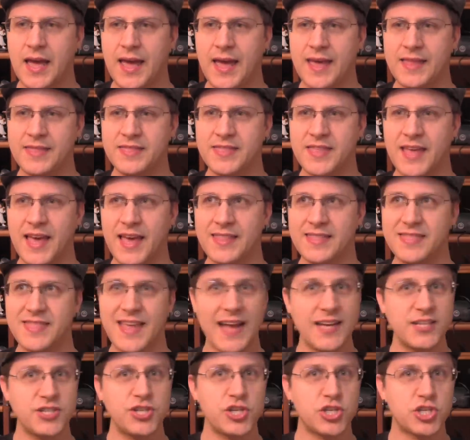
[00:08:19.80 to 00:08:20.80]
And then
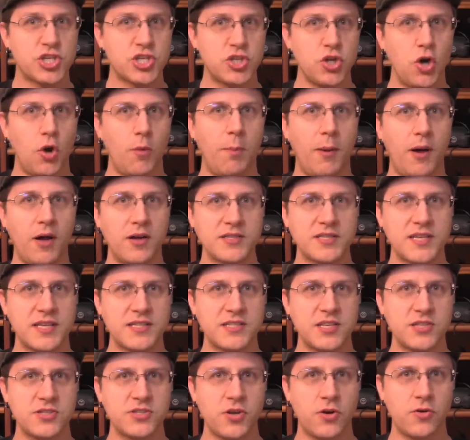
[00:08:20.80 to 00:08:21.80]
that just snowballs
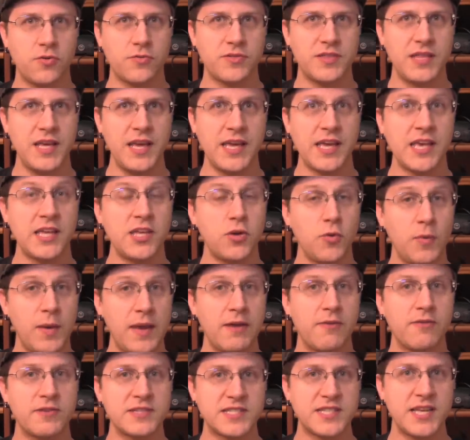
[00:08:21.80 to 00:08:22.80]
as its own thing. And you
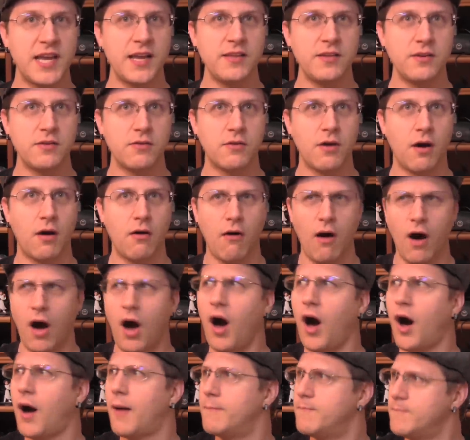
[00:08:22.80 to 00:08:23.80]
hear it said and you go,
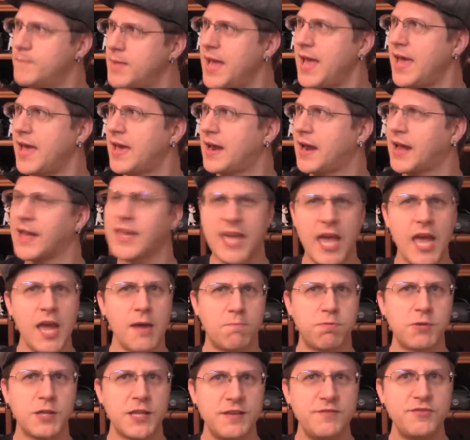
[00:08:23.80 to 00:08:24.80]
oh man, I
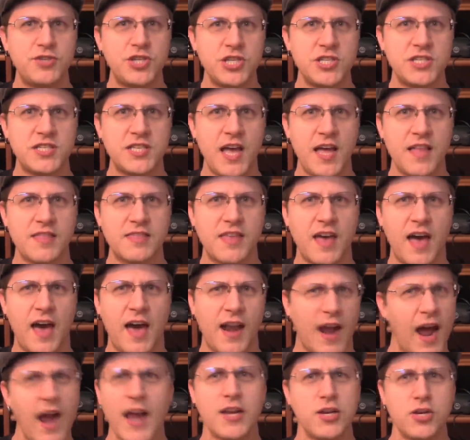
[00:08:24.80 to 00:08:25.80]
can't believe she said
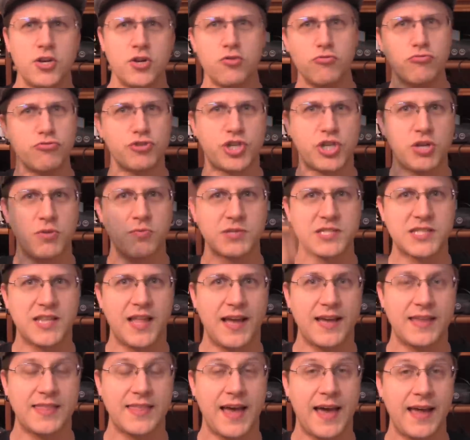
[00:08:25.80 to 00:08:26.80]
that. I knew she was
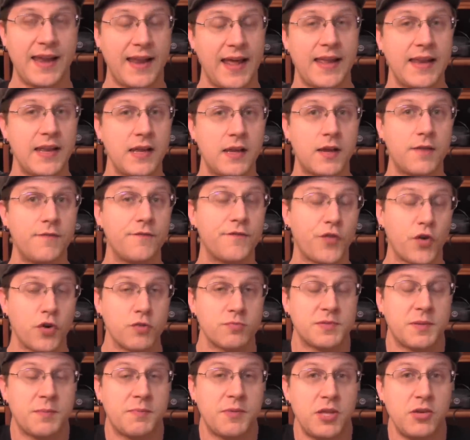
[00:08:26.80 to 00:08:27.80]
like that. And it
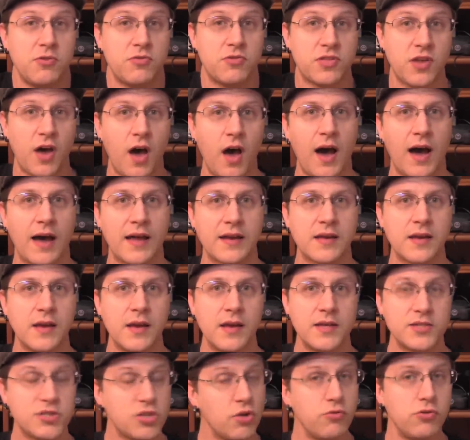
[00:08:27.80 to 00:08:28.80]
confirms something you thought.
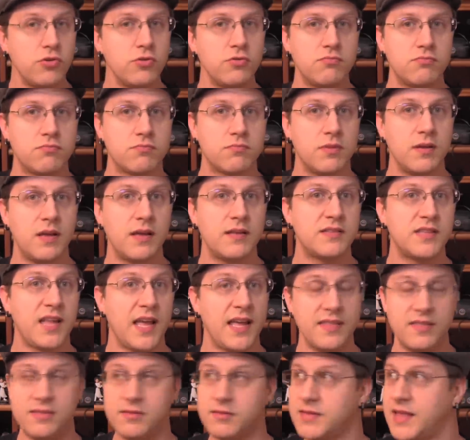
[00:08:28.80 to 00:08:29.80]
So you,
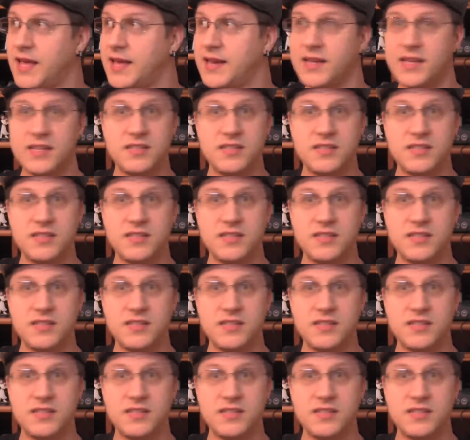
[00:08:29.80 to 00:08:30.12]
and then